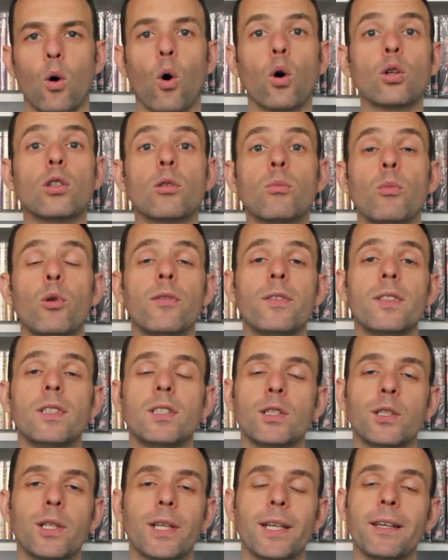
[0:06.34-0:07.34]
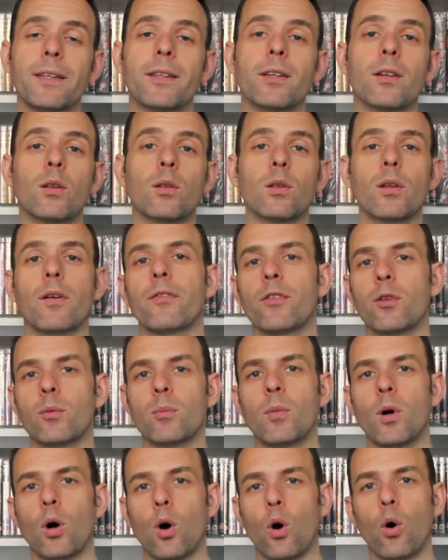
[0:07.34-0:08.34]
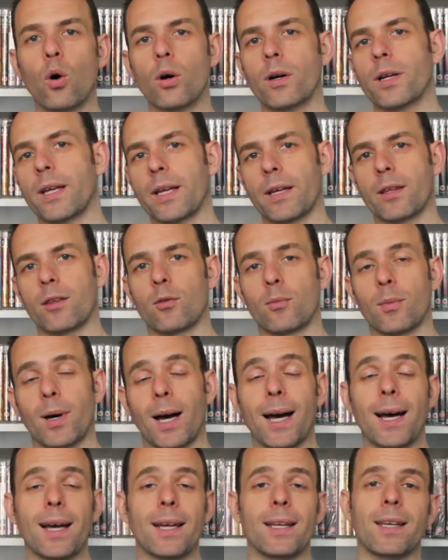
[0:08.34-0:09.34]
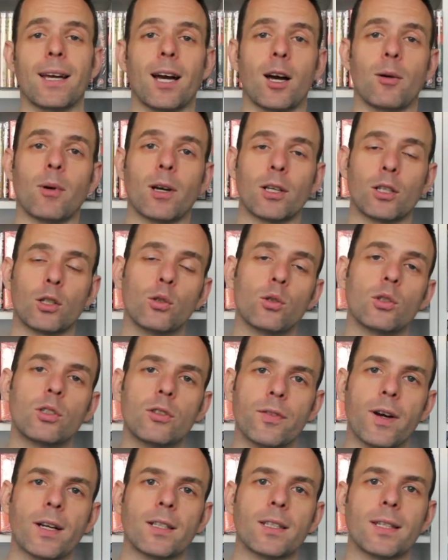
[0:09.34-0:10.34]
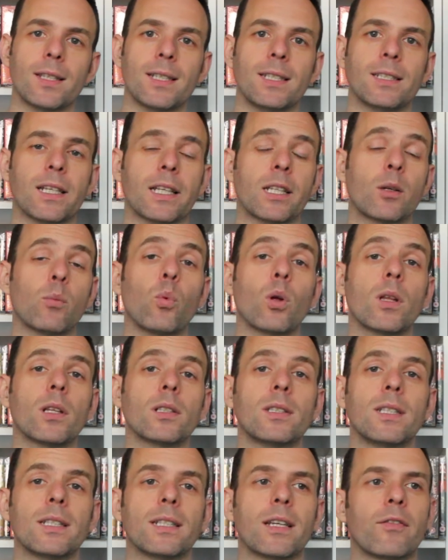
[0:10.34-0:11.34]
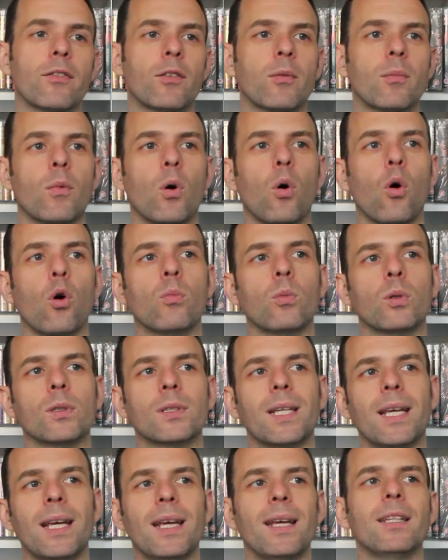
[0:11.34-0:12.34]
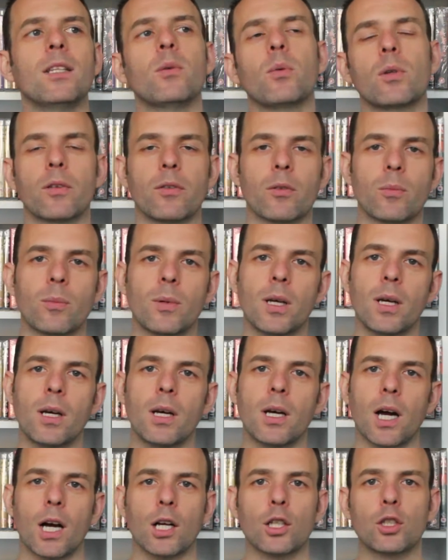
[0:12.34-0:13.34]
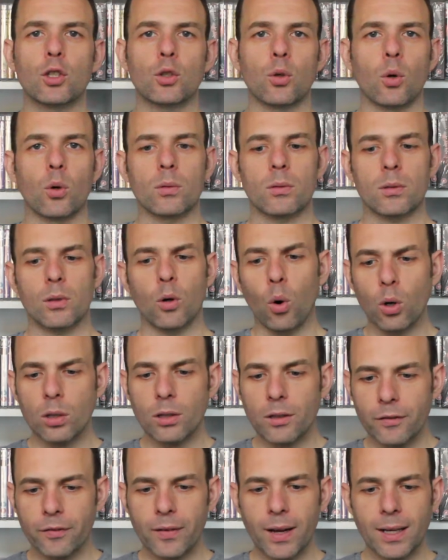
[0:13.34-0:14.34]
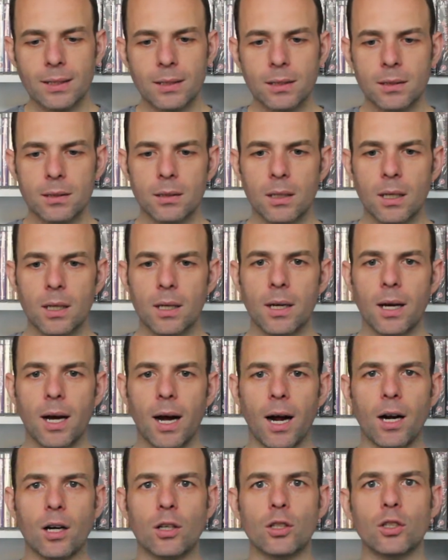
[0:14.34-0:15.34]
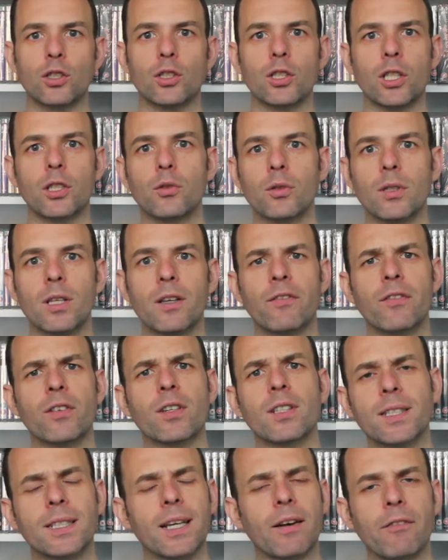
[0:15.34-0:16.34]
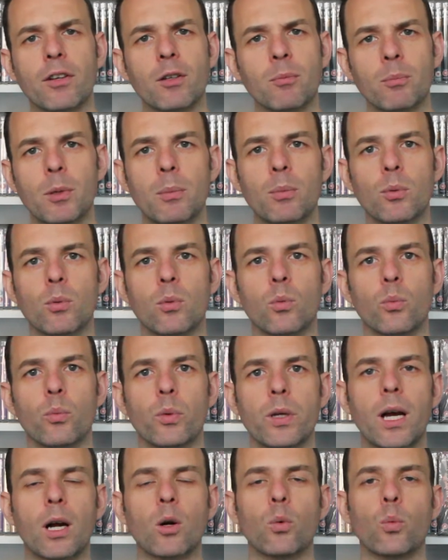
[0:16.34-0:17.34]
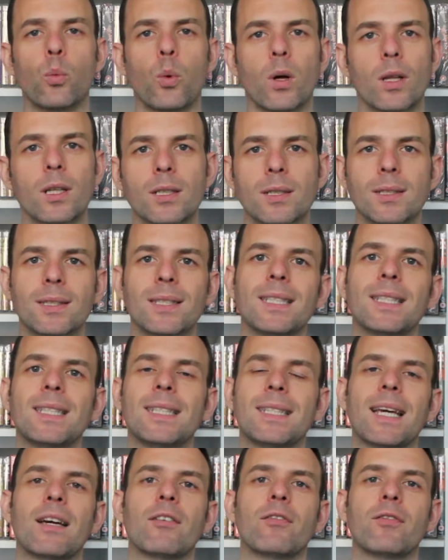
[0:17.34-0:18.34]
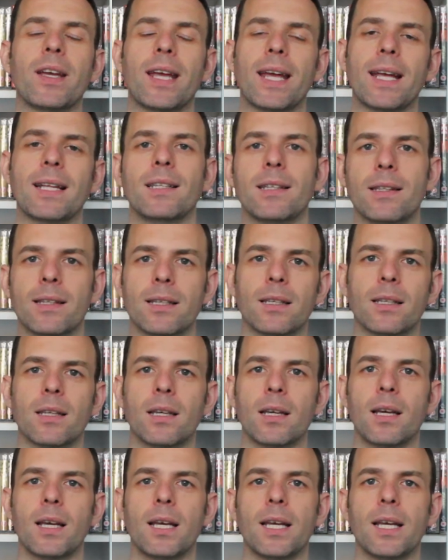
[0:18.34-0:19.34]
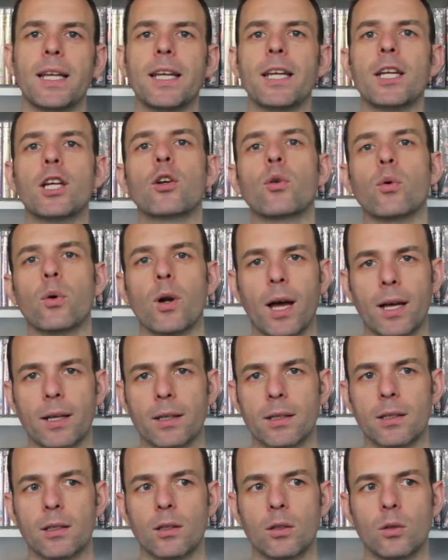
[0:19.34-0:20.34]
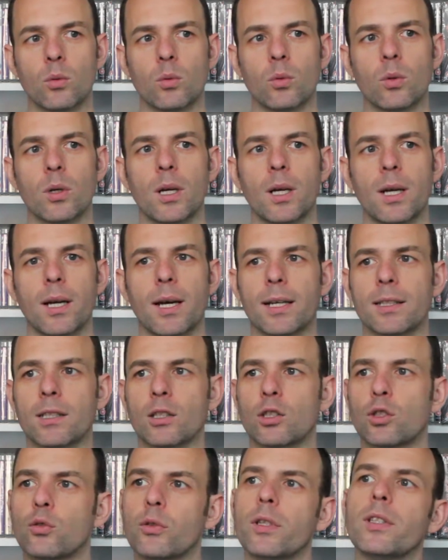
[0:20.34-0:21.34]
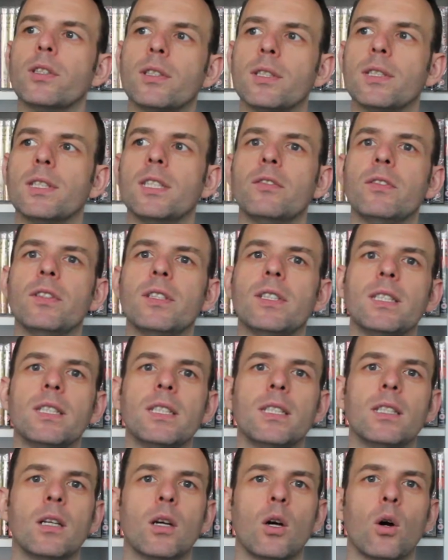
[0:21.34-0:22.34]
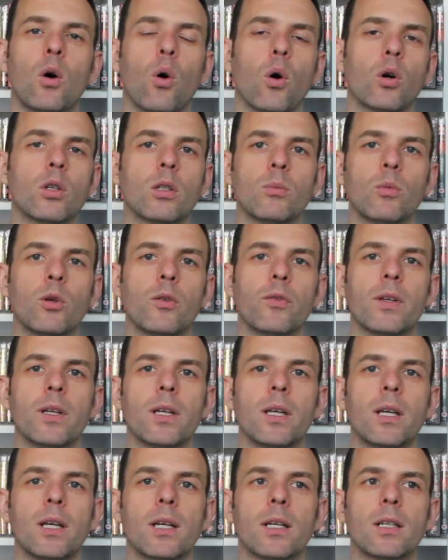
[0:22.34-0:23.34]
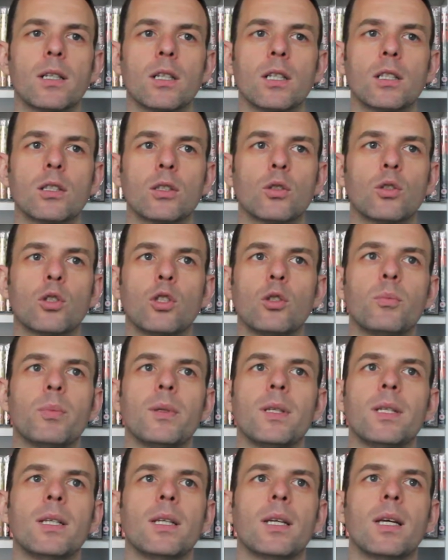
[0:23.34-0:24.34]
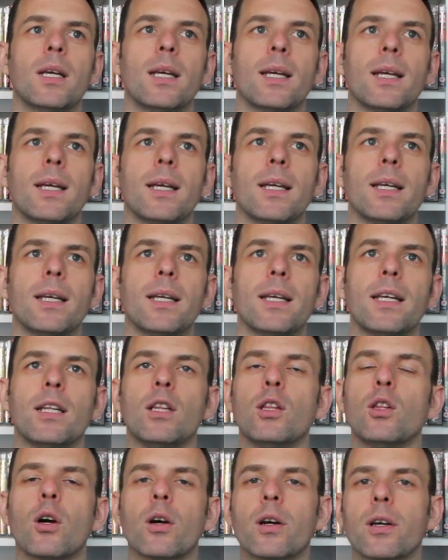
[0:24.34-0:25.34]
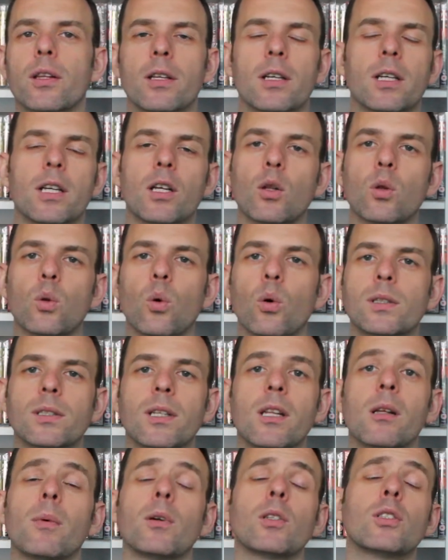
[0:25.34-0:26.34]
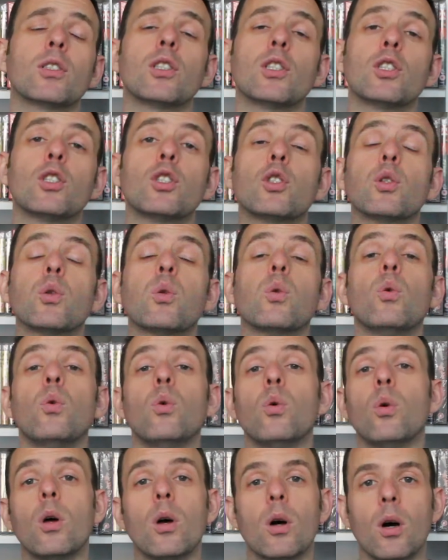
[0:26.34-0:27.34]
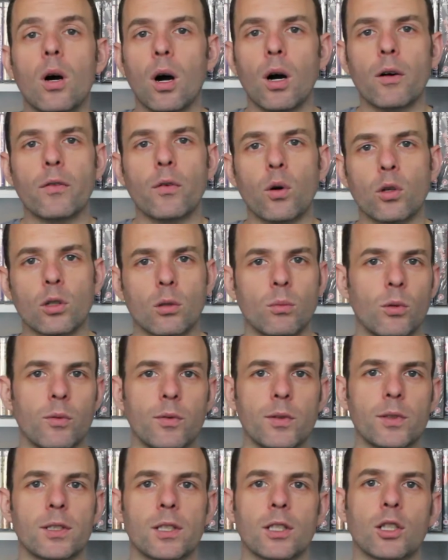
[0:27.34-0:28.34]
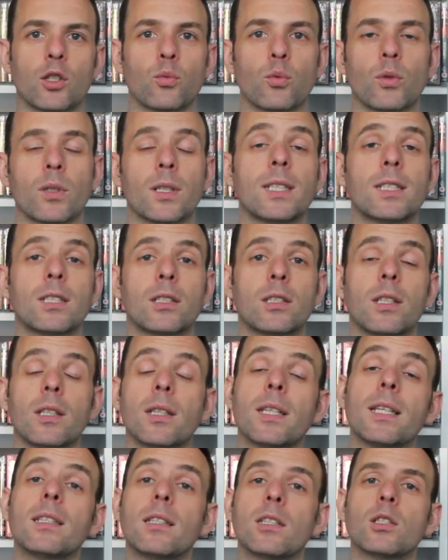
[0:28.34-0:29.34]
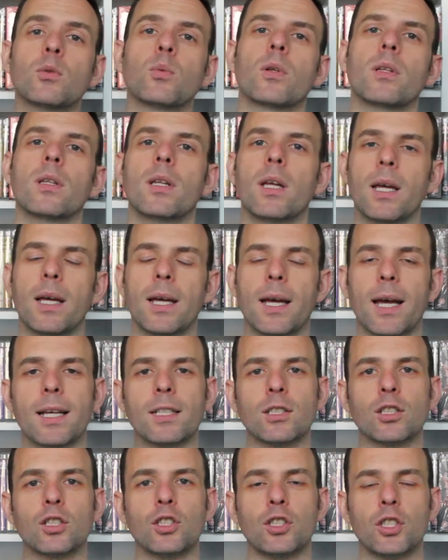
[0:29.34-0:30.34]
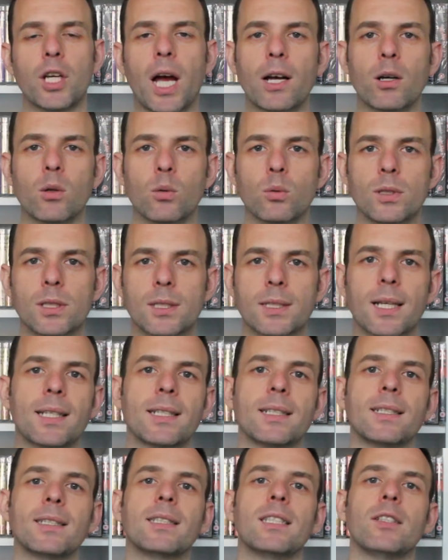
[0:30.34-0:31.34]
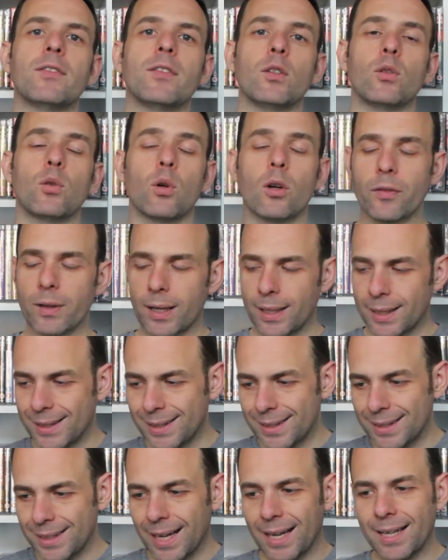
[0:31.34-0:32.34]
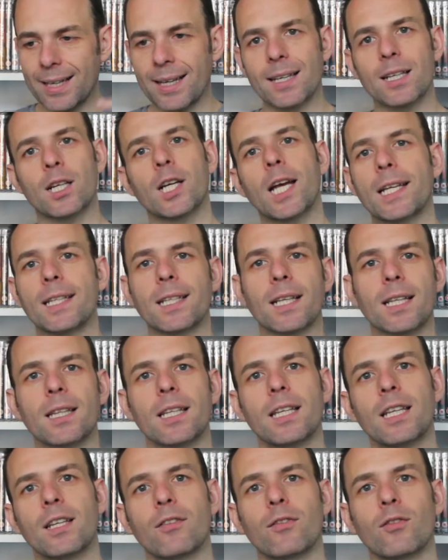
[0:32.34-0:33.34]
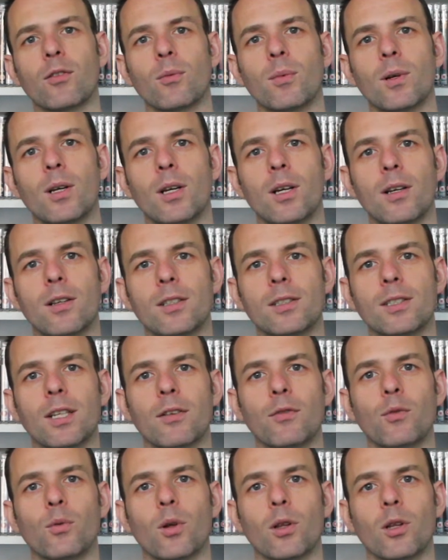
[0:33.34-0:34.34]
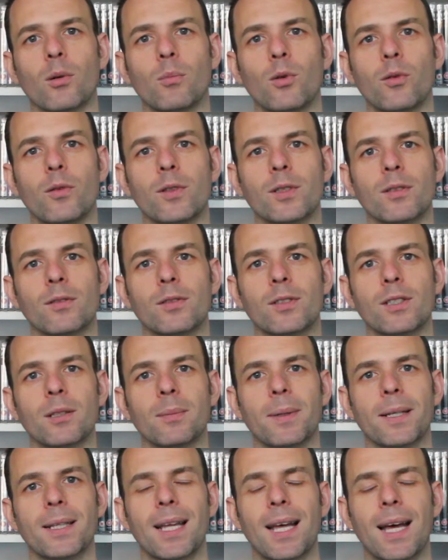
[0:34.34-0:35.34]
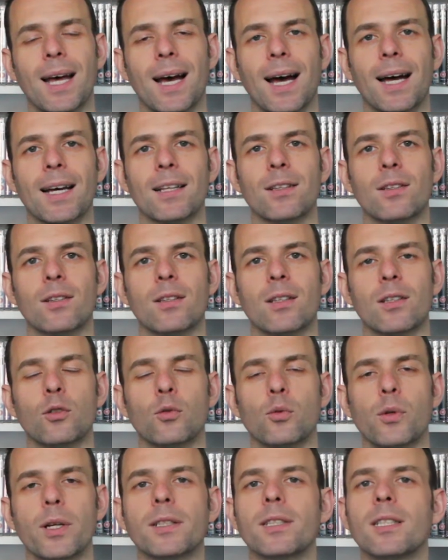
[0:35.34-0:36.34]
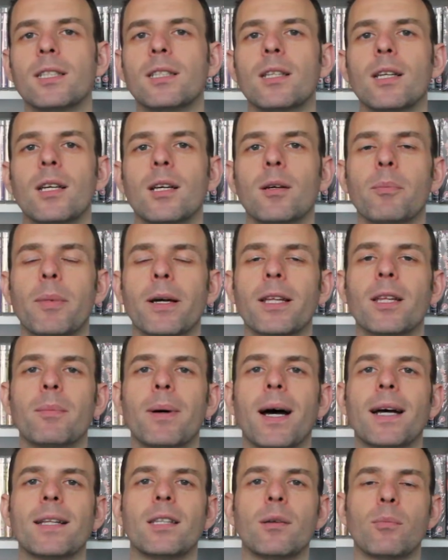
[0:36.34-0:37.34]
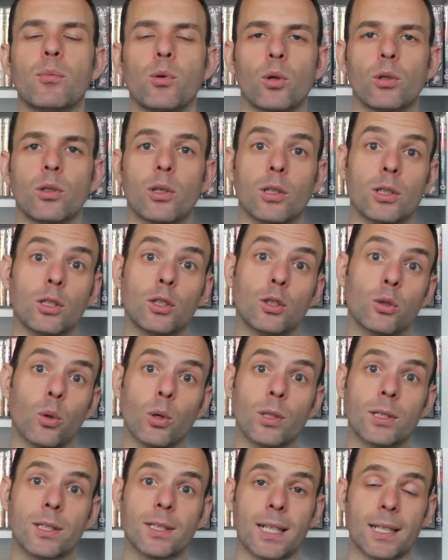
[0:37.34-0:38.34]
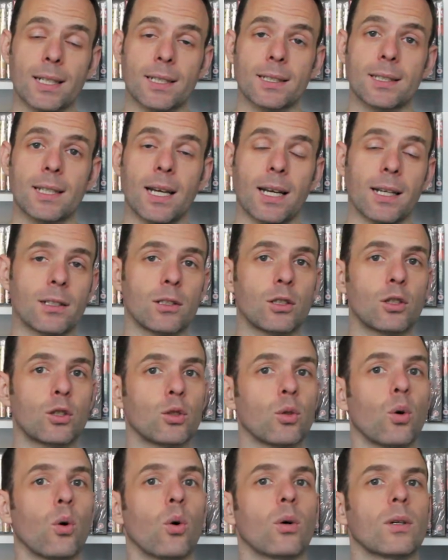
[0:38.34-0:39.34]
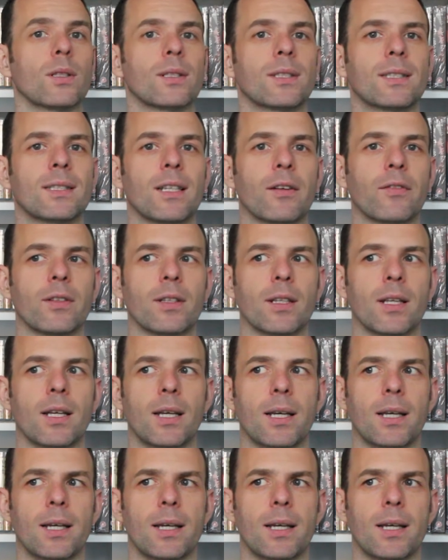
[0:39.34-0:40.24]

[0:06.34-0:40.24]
Horror movies, you either love them or hate them. I am a huge fan of these and I'm willing to give them, almost any one of them, a shot. Horror fans are generally forgiving people. We are willing to give anything a crack, you know, and a straight to DVD horror movie, it could be a nugget that got lost in amongst the slew of horror movies that got released. The latest one is Jackals, starring Stephen Dorff, a guy I kind of like from several other movies I've seen him in, and directed by the man that brought us Saw 6 and Saw 7,